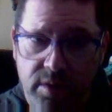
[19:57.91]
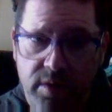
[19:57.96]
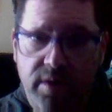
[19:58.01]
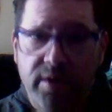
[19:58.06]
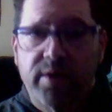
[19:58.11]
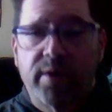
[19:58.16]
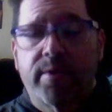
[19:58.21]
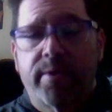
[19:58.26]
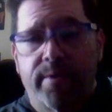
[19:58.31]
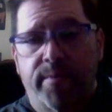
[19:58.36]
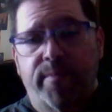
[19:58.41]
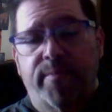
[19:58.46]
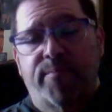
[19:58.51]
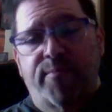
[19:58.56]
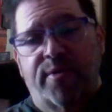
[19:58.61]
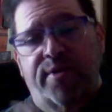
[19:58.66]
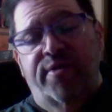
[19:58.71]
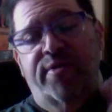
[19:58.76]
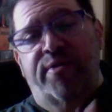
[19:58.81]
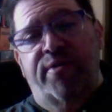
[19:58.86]

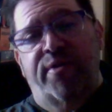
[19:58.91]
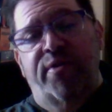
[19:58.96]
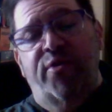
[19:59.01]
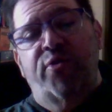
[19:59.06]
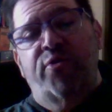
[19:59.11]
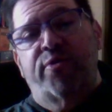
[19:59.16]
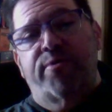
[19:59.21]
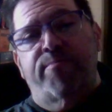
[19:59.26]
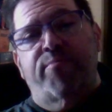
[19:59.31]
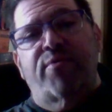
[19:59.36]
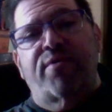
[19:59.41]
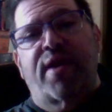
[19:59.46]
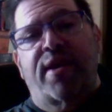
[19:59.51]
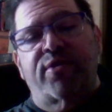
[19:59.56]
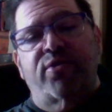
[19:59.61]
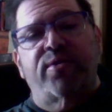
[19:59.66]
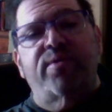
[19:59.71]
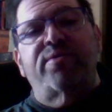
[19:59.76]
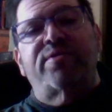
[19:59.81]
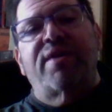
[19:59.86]
You're polite
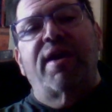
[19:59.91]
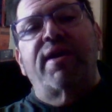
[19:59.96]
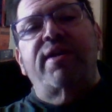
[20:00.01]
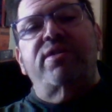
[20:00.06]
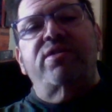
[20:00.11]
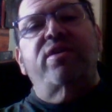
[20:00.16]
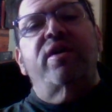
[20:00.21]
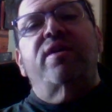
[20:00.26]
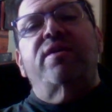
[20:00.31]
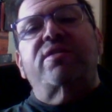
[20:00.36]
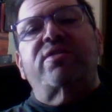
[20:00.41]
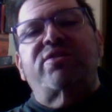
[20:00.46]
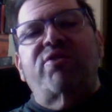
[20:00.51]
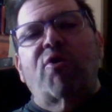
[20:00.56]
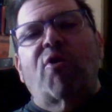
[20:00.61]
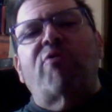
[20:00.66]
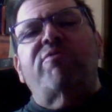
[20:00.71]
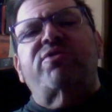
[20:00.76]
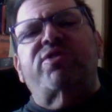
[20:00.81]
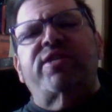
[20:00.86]
to
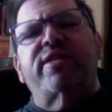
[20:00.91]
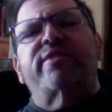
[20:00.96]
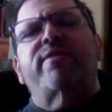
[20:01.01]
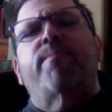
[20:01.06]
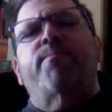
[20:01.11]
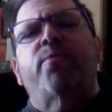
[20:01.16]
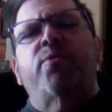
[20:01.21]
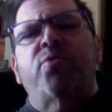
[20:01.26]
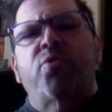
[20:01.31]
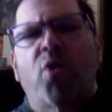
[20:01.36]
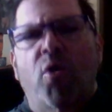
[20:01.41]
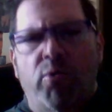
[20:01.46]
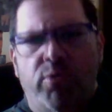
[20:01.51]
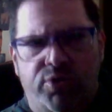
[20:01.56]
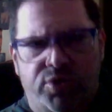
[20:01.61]
stick up your nose.